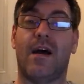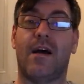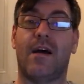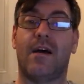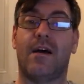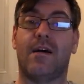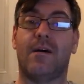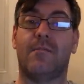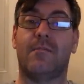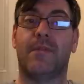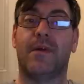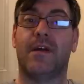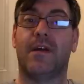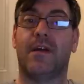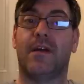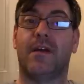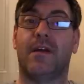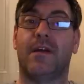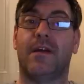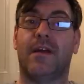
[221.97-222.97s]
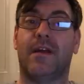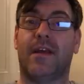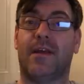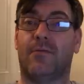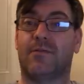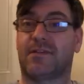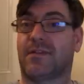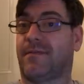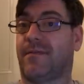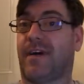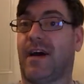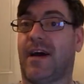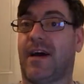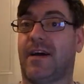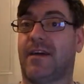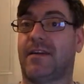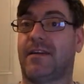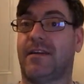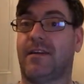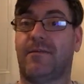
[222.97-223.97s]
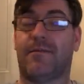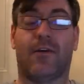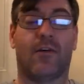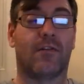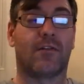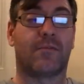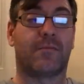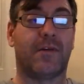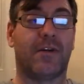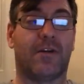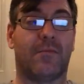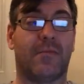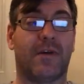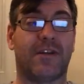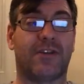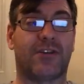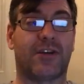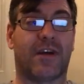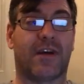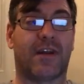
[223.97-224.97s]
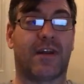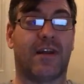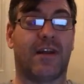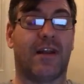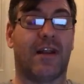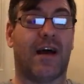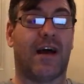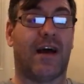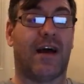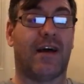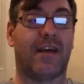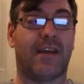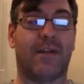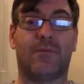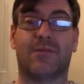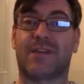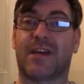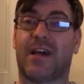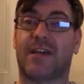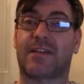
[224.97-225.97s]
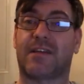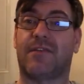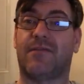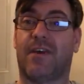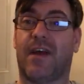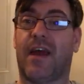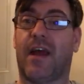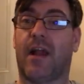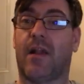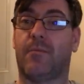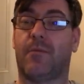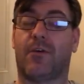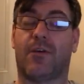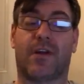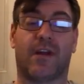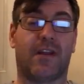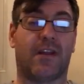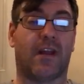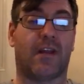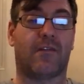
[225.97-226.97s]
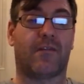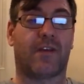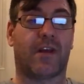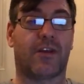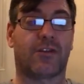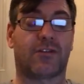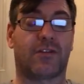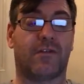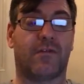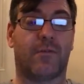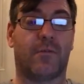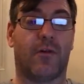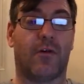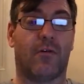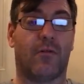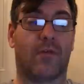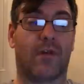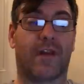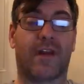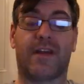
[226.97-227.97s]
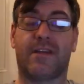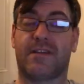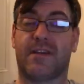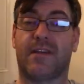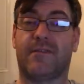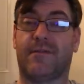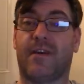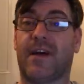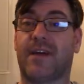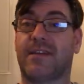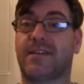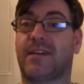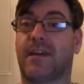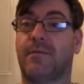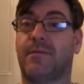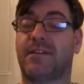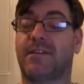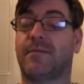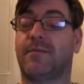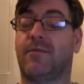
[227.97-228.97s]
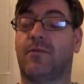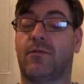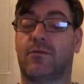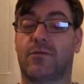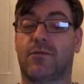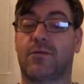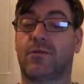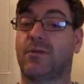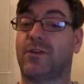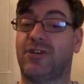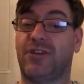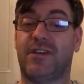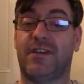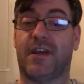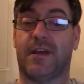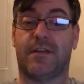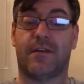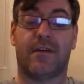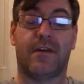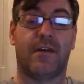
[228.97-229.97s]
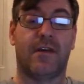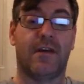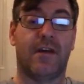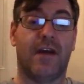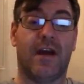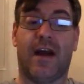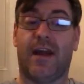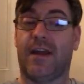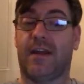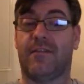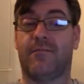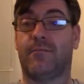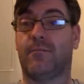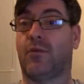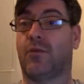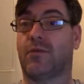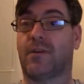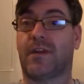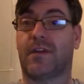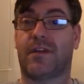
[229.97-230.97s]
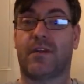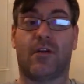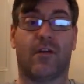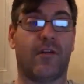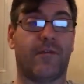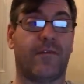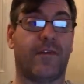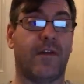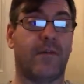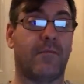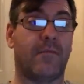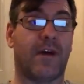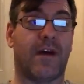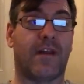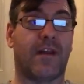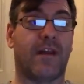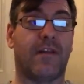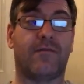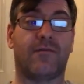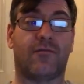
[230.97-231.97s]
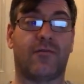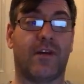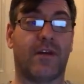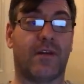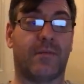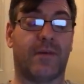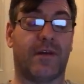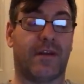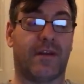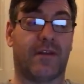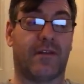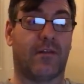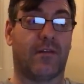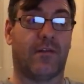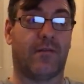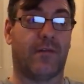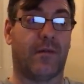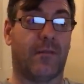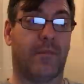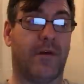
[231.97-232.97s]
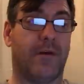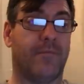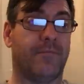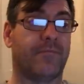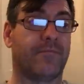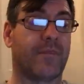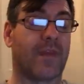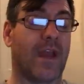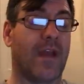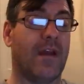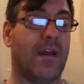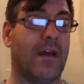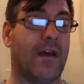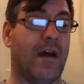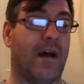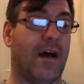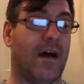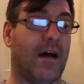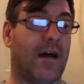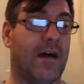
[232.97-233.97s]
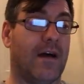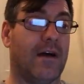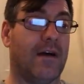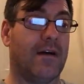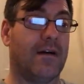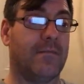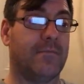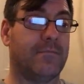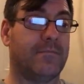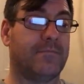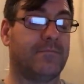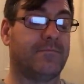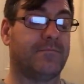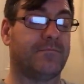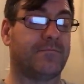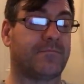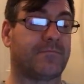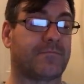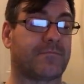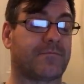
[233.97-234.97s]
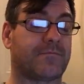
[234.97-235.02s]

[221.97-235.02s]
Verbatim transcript: um, he was a fan, he followed me on my channel, and he was asking for help on identification of a bowl, and I said, fine, send me some photos, which he did. I haven't bought nothing off him, and I haven't tried to buy nothing off him. Um,